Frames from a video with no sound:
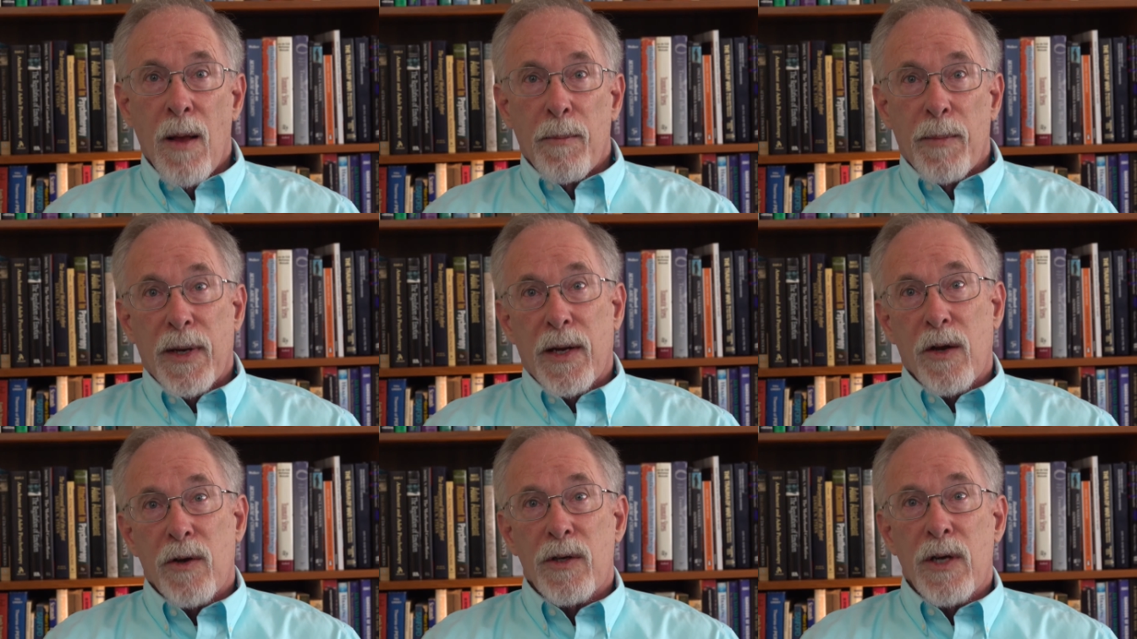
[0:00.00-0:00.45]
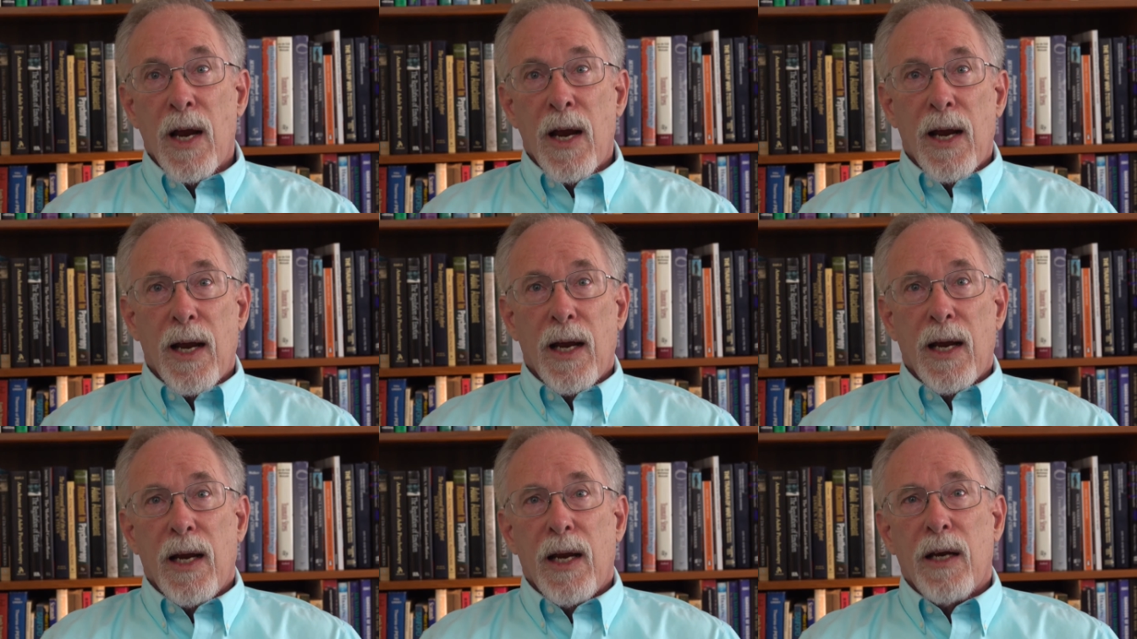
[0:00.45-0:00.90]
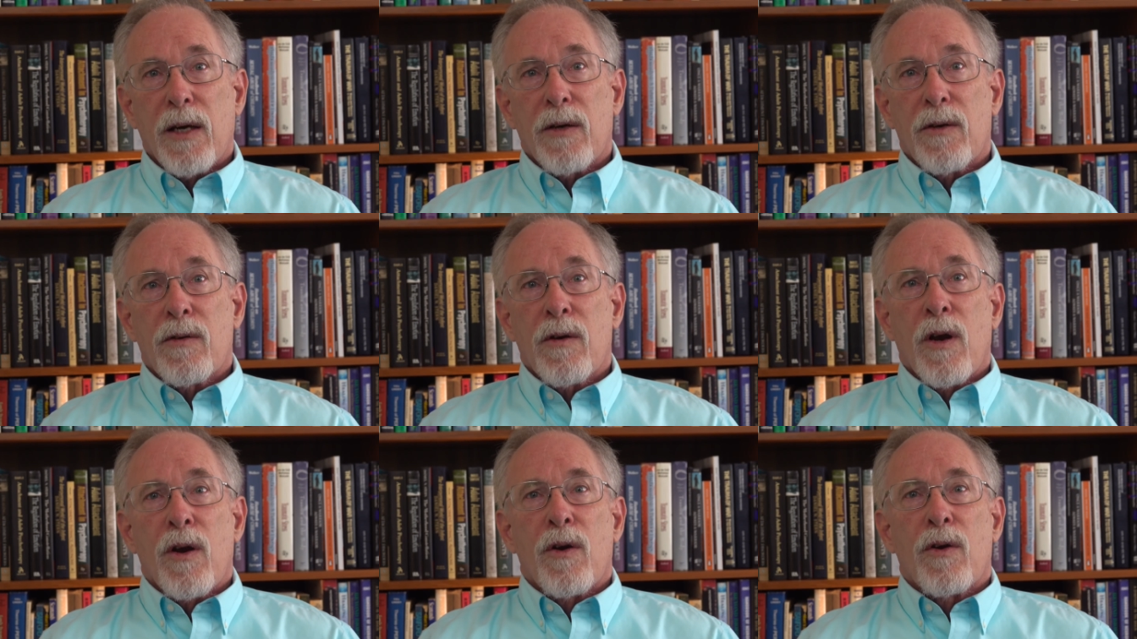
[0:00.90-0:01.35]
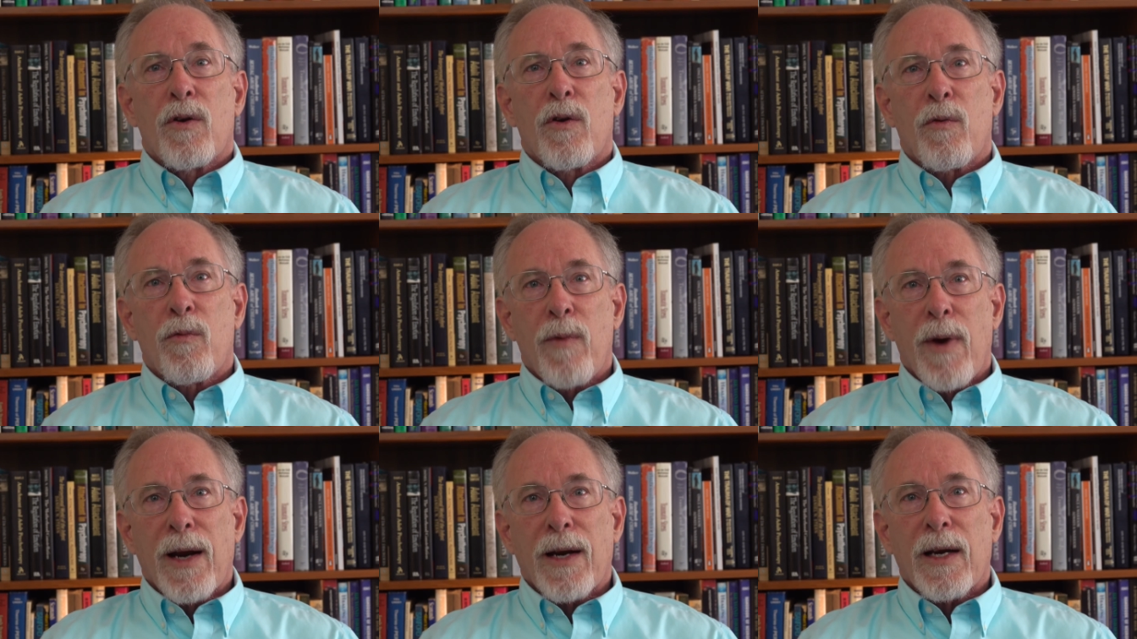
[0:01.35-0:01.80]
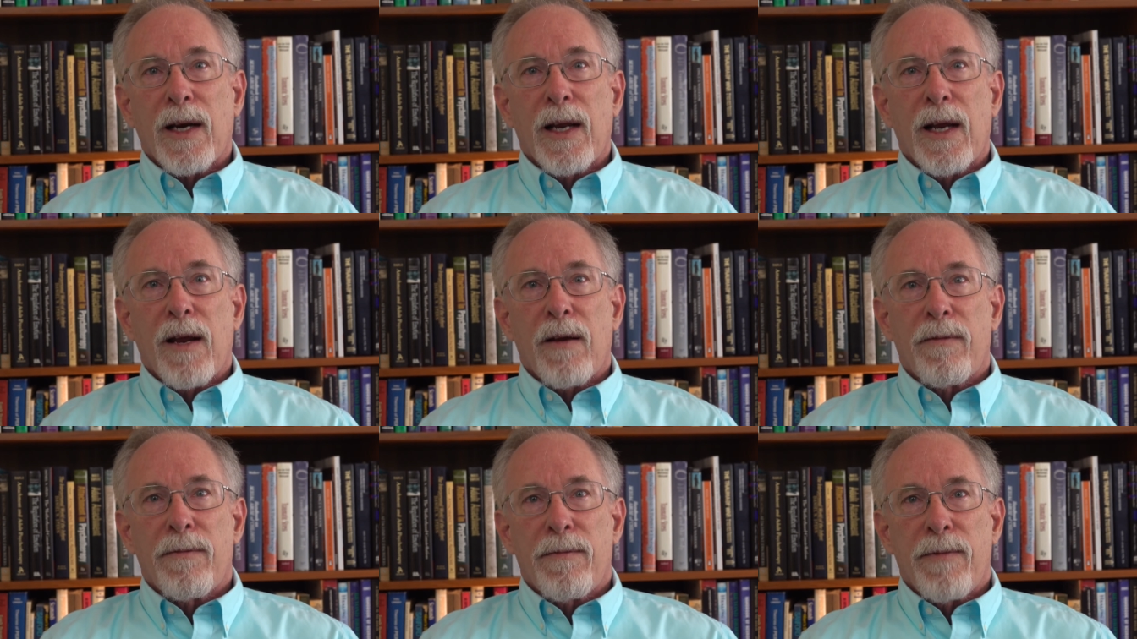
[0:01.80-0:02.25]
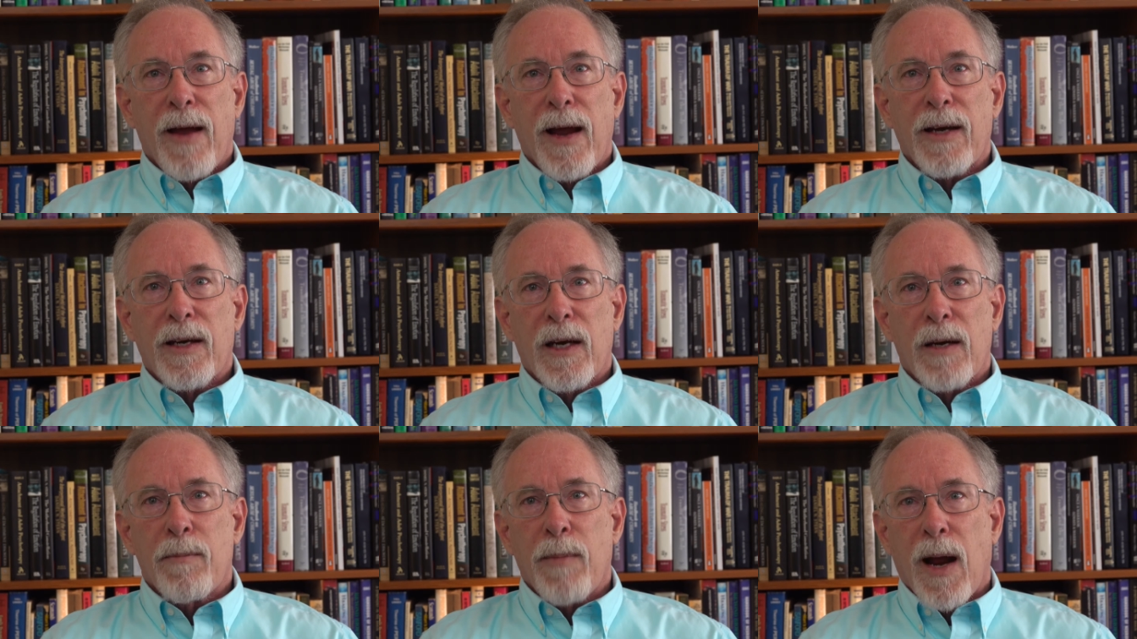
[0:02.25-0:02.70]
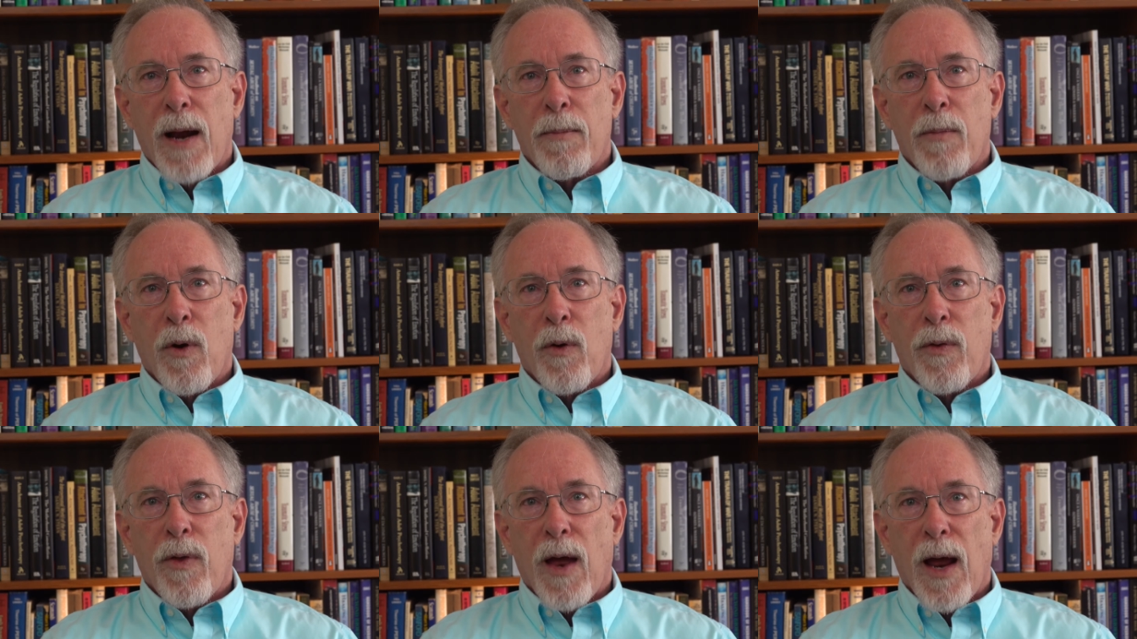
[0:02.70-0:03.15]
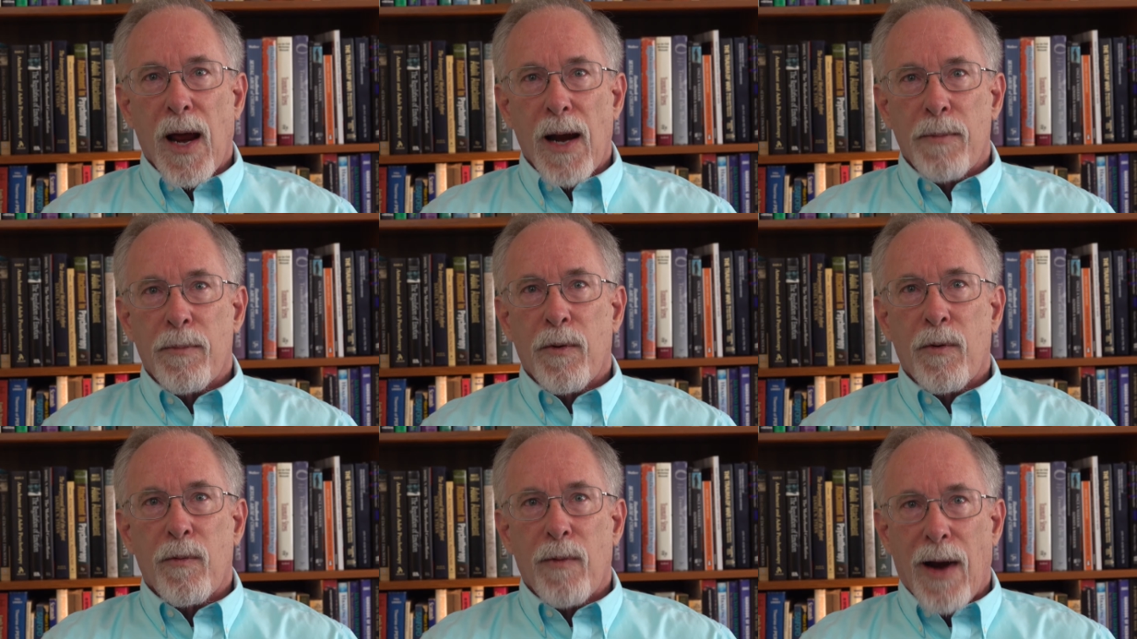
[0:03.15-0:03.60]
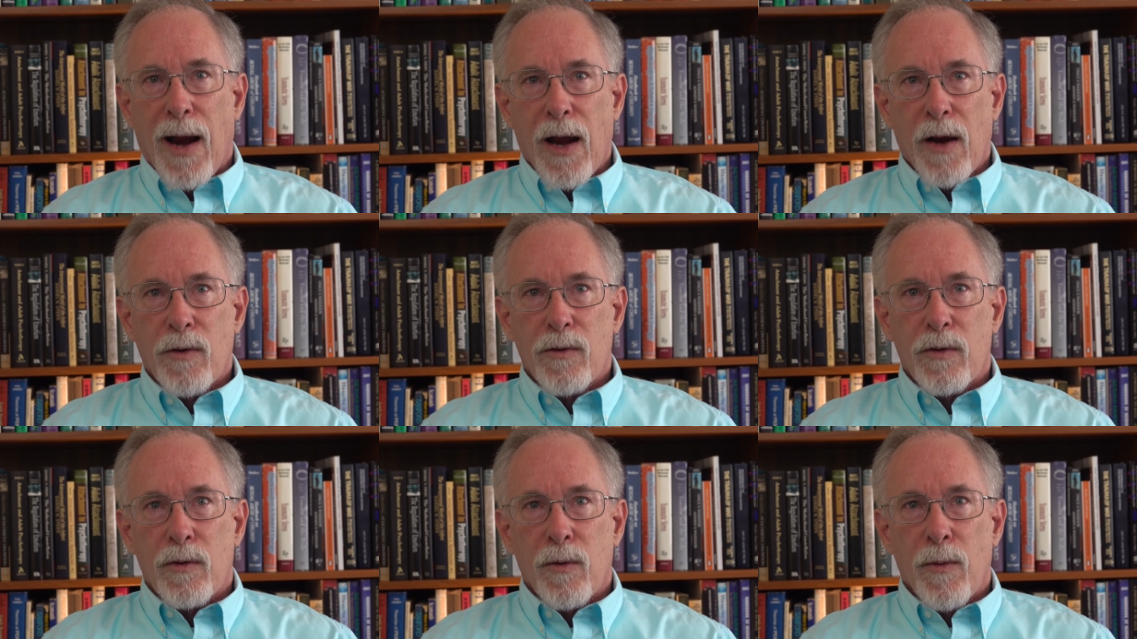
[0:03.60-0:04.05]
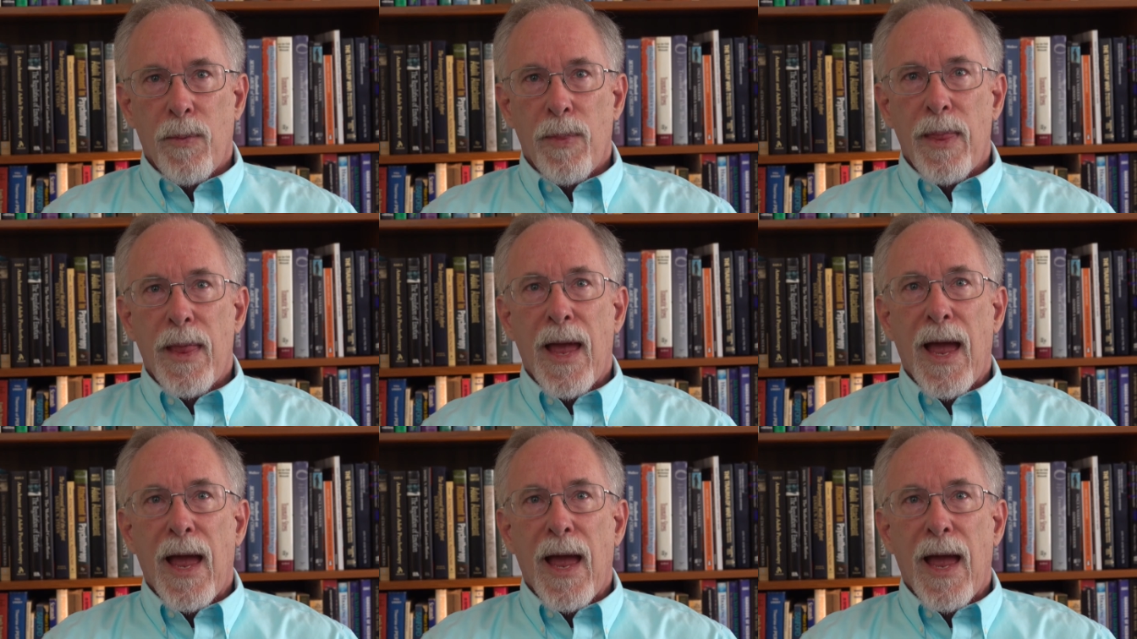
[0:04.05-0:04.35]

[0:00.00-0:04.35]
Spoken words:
because it's directly affected by both hyperarousal